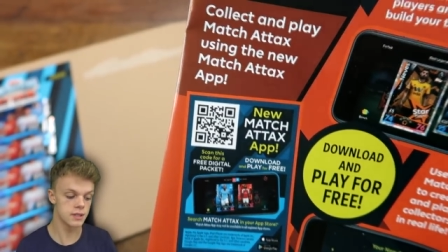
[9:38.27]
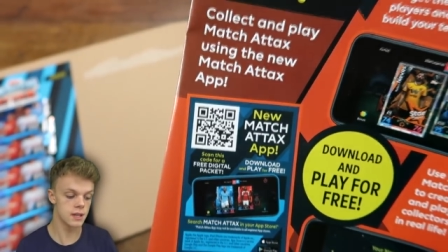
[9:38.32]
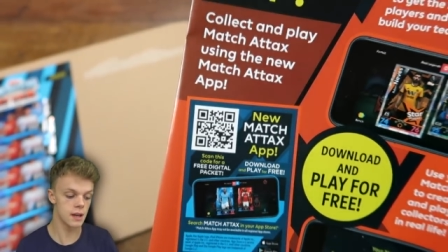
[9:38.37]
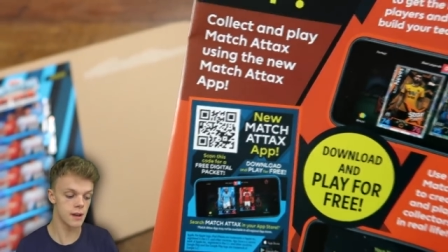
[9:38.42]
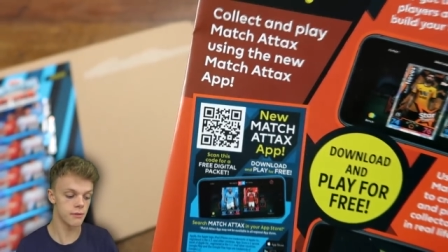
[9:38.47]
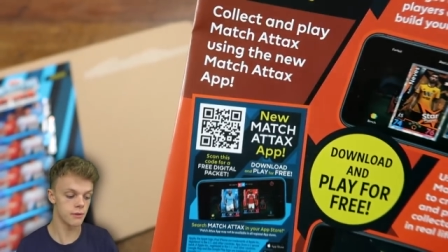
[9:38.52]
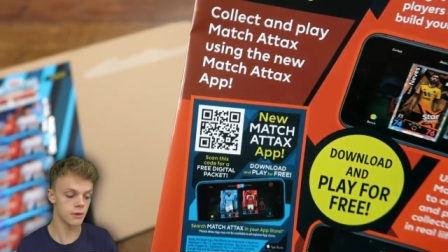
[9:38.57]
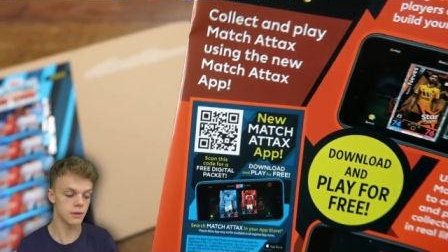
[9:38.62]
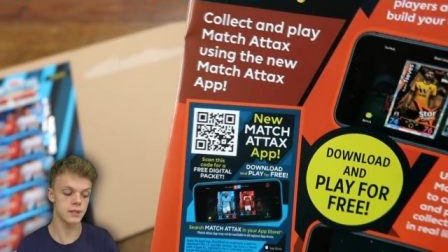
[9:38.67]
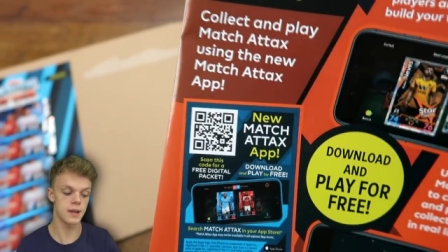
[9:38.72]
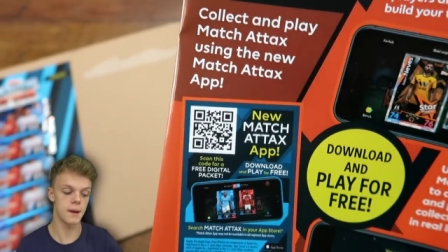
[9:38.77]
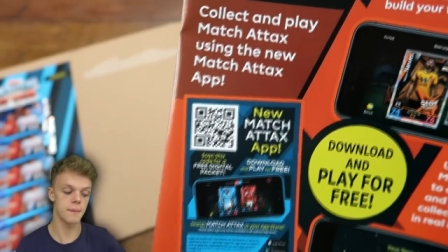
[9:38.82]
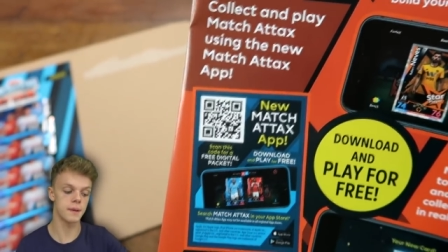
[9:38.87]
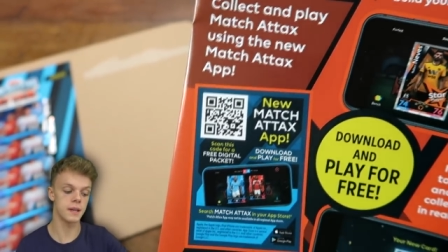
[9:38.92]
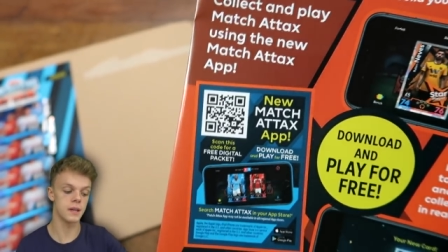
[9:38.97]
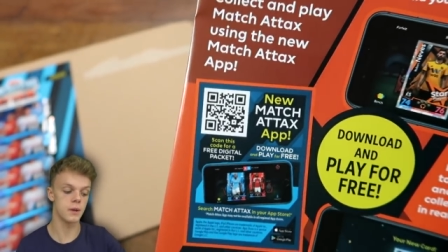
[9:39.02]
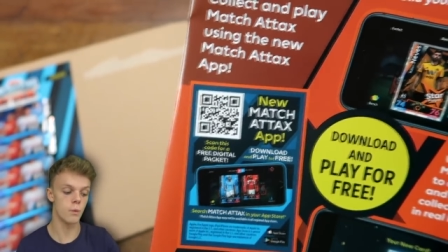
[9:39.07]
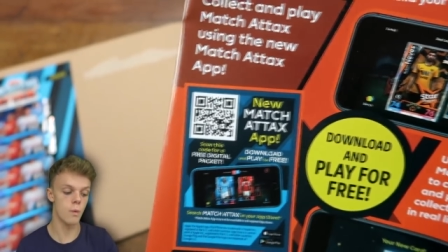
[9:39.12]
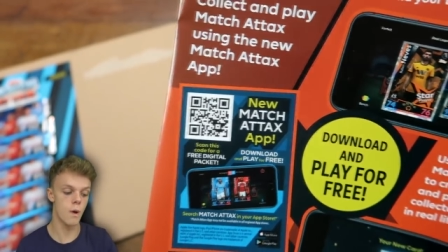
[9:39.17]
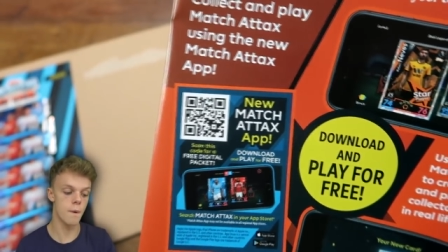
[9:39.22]
So, for example,
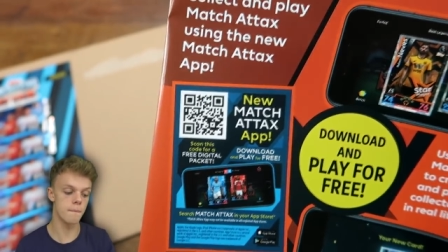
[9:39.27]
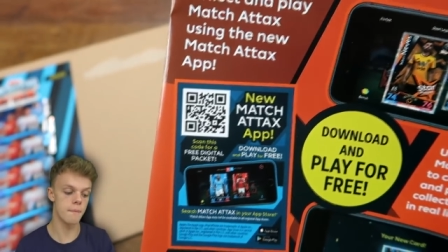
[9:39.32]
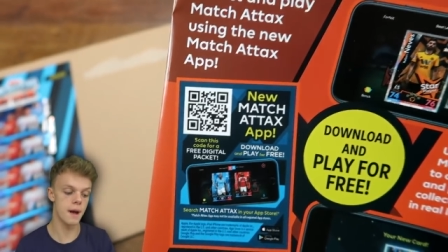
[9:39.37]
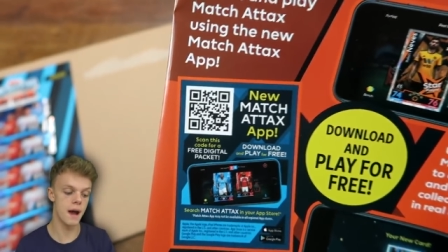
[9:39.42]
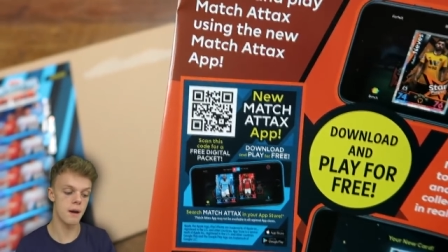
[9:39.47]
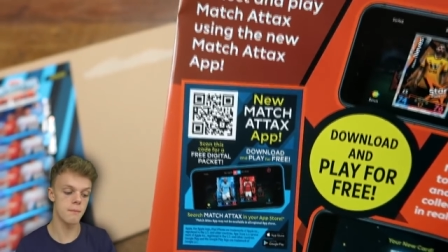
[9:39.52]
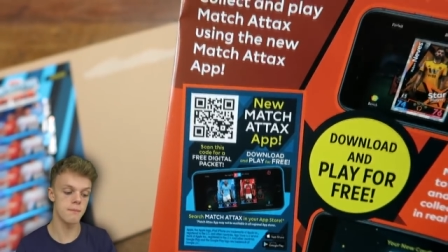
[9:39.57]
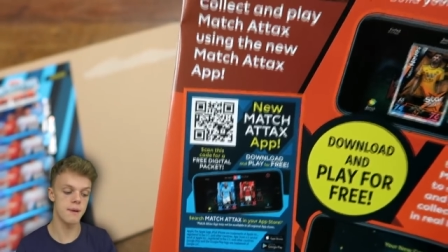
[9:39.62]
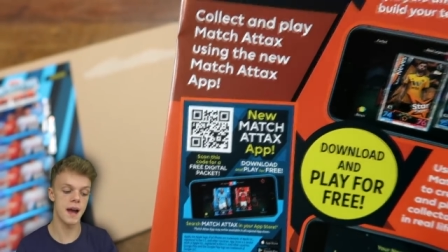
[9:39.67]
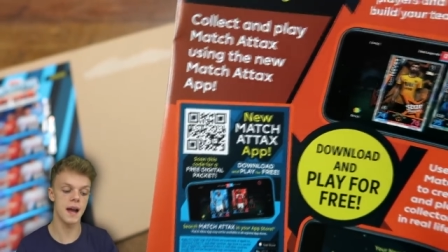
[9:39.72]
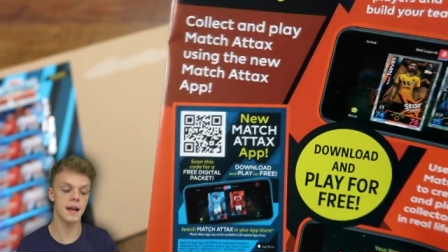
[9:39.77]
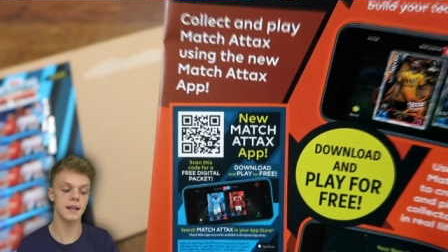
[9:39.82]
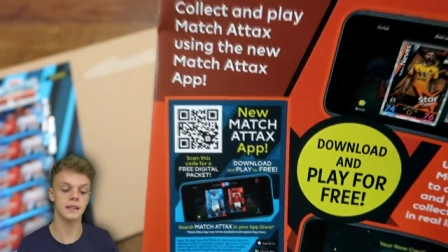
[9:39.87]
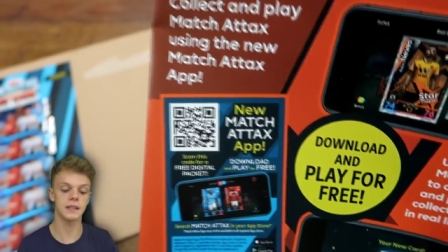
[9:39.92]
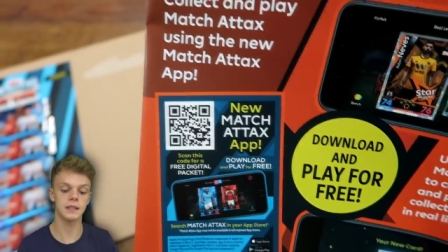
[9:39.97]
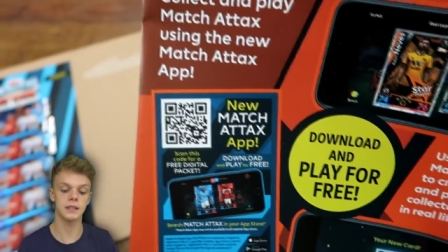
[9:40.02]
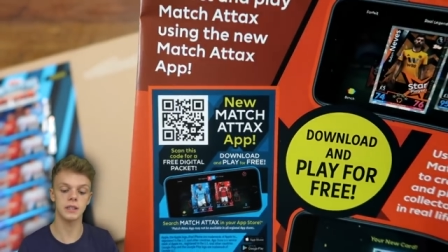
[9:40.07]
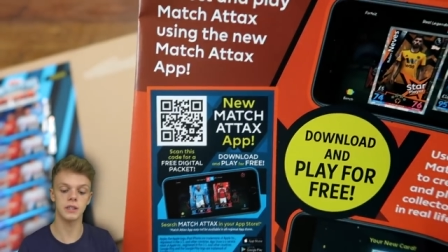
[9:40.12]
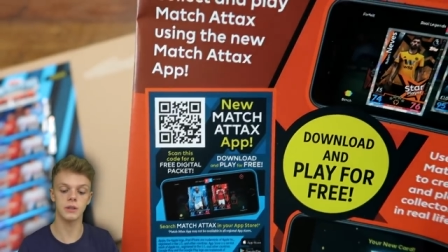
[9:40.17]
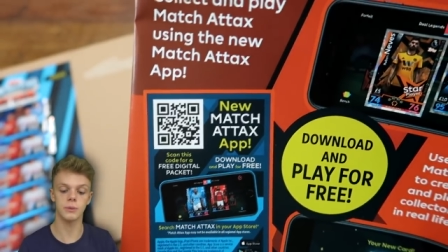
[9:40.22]
in a one pound pack,
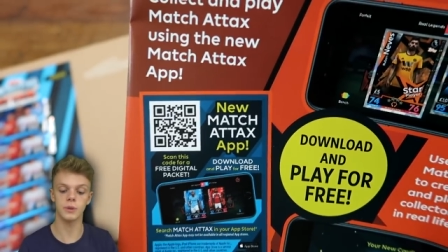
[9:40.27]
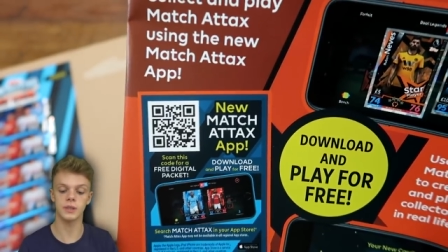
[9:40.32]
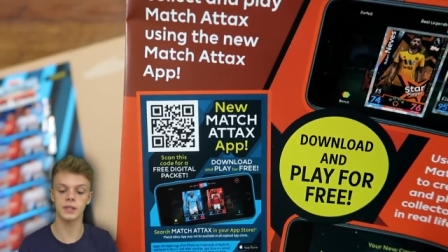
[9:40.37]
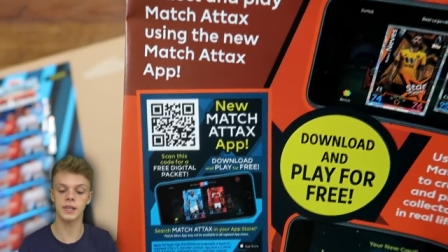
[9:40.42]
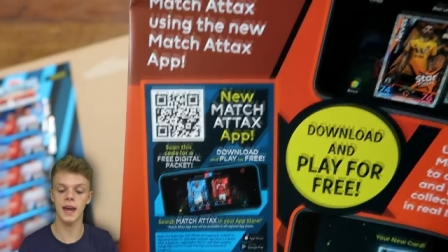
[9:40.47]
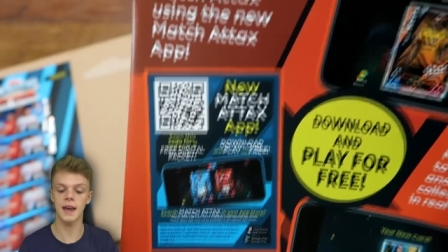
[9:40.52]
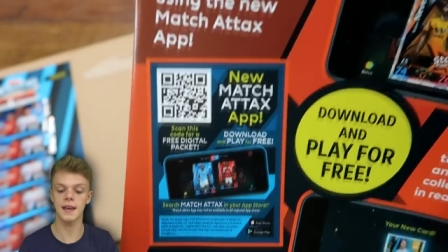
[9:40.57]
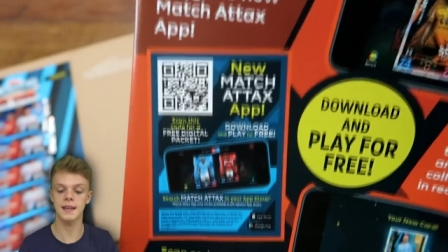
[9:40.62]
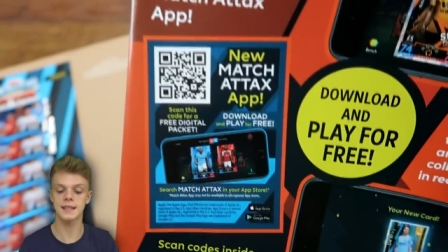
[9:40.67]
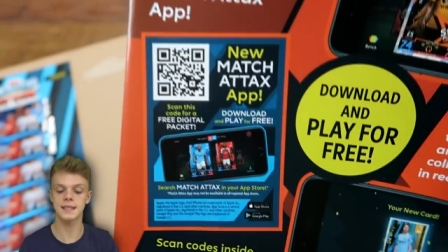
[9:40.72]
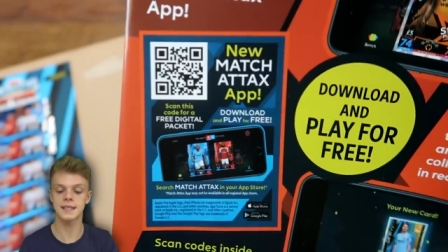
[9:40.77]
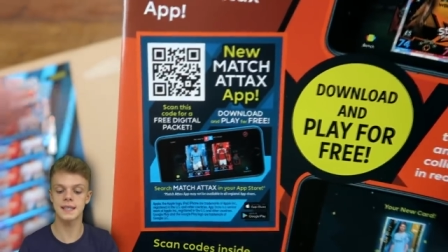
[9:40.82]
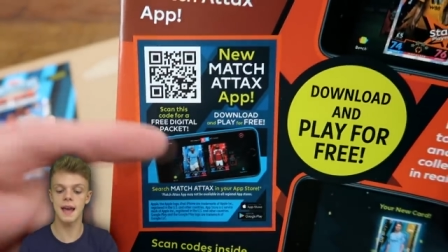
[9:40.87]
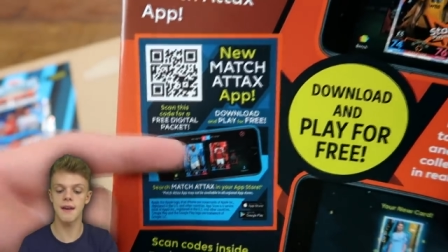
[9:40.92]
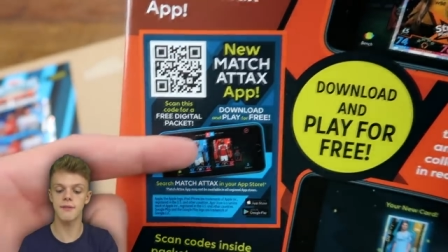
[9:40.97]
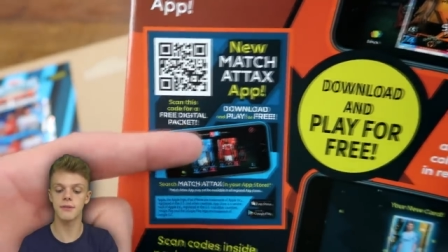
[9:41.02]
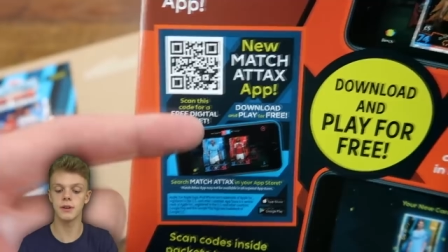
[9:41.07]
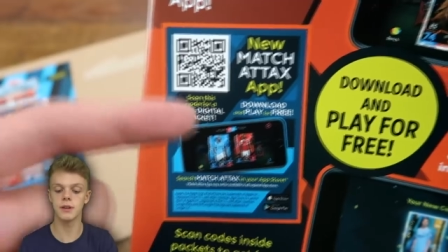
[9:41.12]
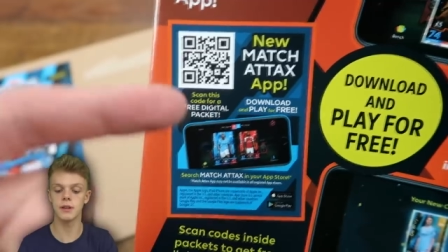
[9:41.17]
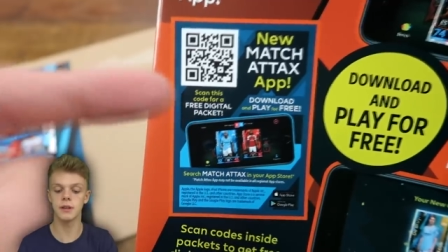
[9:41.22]
you would get
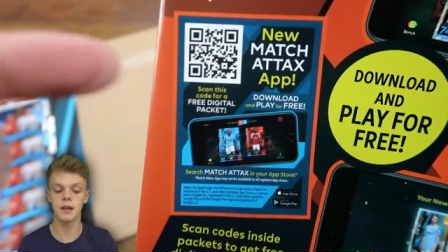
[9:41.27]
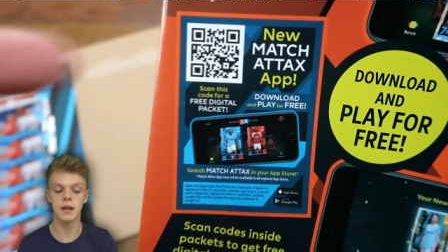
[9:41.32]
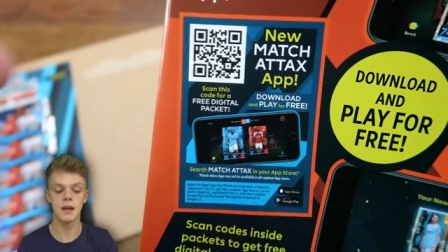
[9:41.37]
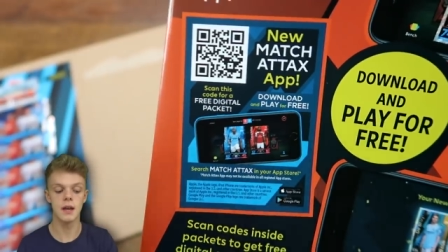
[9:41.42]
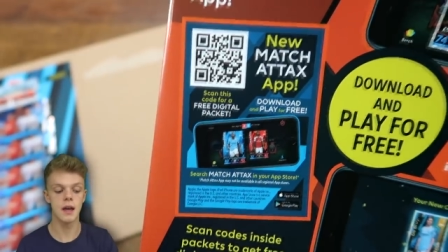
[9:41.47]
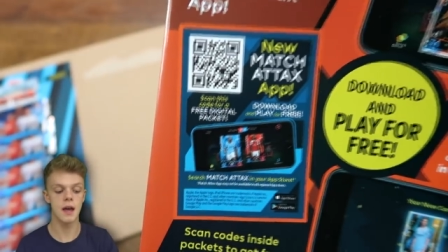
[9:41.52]
seven